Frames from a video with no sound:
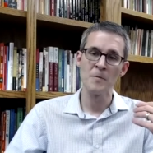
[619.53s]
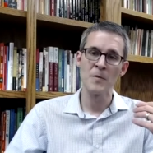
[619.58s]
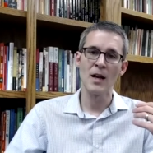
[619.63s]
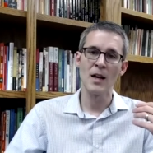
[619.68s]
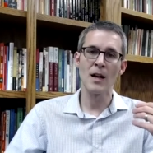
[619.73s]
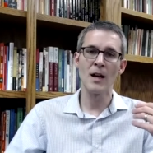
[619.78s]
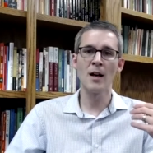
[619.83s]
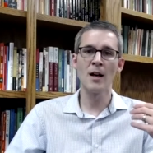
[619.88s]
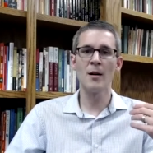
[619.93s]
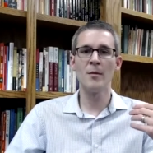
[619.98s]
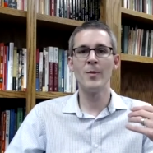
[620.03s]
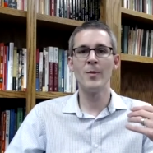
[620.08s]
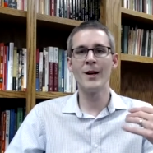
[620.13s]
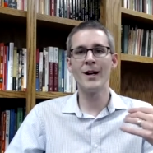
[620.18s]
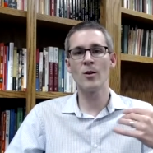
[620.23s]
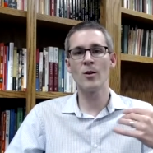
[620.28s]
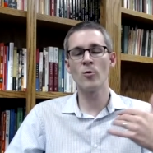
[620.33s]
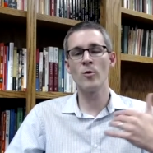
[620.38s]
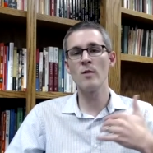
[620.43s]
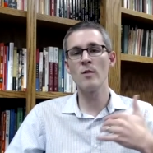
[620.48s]
uh,
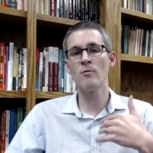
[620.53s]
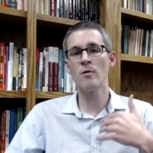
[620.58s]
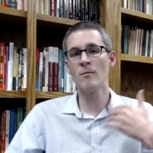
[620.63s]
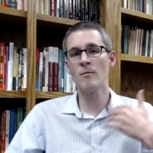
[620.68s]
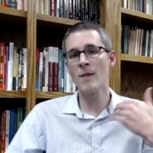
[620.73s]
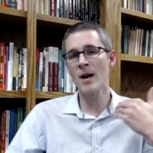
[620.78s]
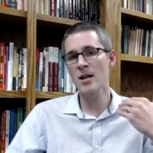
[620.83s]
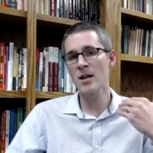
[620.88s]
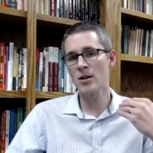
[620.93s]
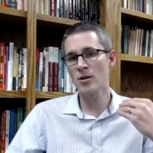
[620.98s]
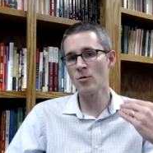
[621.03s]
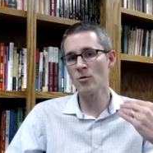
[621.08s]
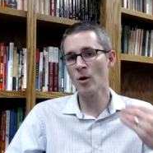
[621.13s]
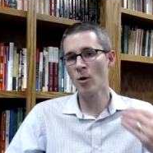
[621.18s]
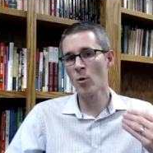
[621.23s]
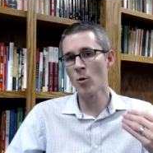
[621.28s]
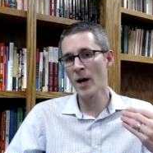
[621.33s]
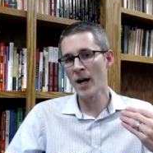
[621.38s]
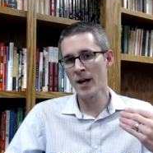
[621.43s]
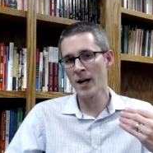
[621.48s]
but we will make you
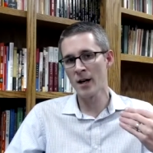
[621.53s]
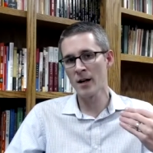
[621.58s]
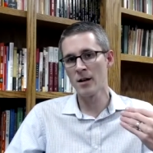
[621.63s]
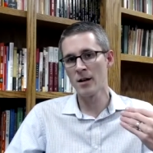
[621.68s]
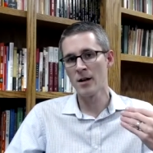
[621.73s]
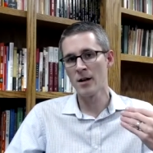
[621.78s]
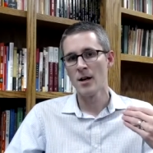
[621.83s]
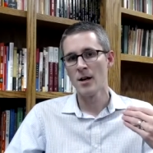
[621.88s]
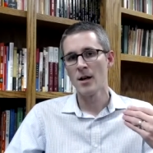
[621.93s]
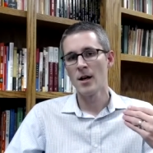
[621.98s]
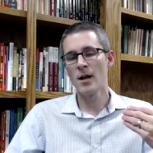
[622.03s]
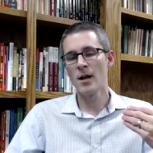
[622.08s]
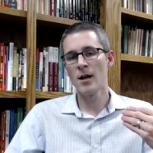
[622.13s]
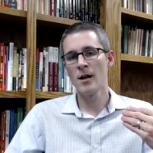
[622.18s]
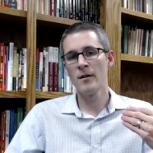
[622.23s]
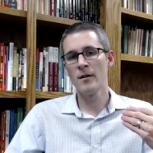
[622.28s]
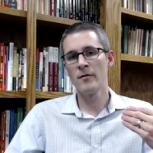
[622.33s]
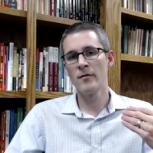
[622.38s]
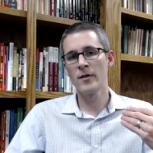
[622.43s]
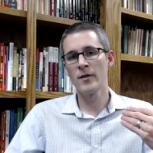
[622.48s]
aware
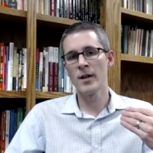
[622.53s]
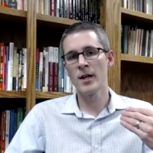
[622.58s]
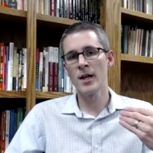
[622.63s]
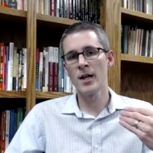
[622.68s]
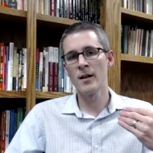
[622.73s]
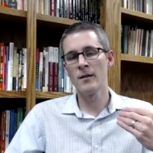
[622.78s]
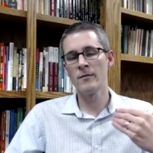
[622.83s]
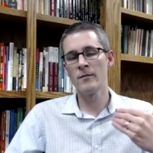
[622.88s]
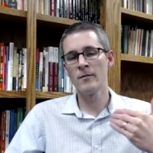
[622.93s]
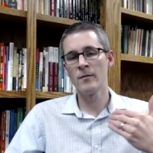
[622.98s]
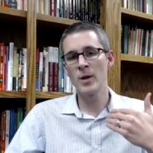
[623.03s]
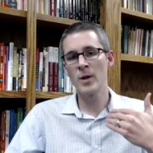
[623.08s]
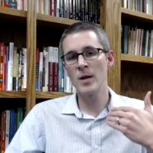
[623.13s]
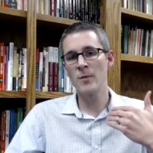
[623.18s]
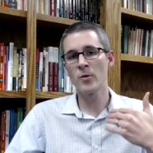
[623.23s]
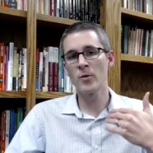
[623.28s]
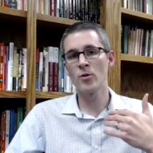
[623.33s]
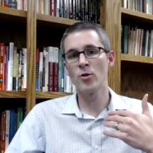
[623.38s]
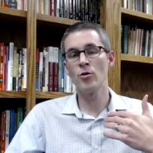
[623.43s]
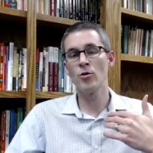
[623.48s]
of uh,
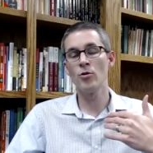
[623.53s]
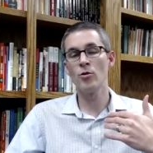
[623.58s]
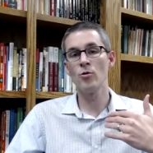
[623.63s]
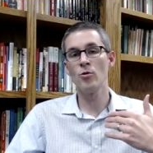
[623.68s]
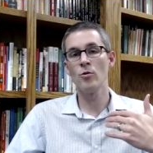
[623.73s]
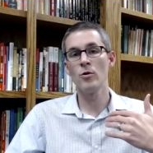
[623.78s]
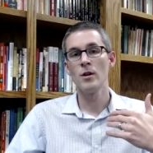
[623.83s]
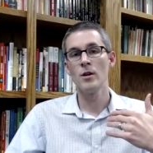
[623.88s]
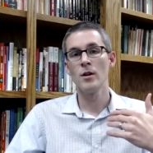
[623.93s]
people who,